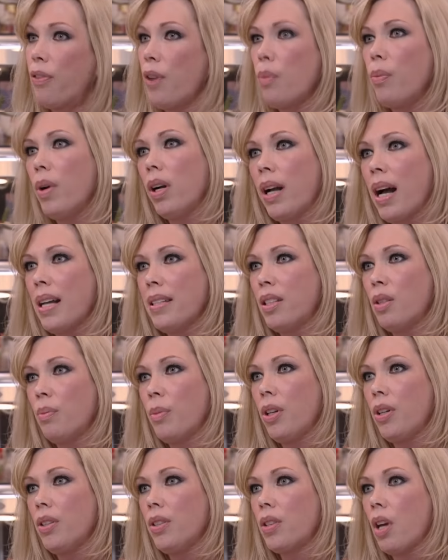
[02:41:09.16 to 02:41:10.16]
are from real
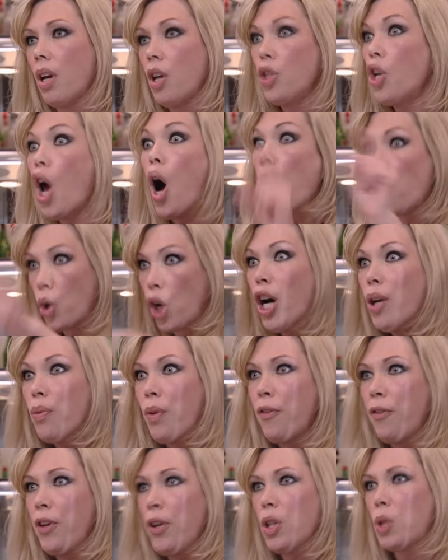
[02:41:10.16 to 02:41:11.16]
customers. No, good
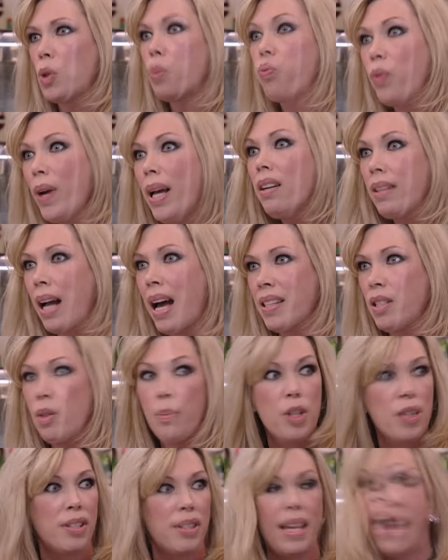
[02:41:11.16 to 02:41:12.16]
reviews. Real
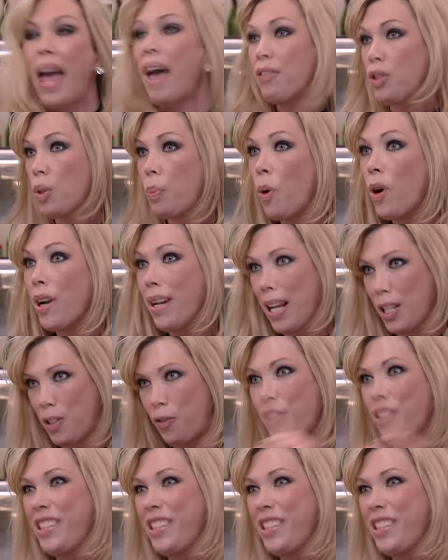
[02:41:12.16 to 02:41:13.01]
customers that have supported us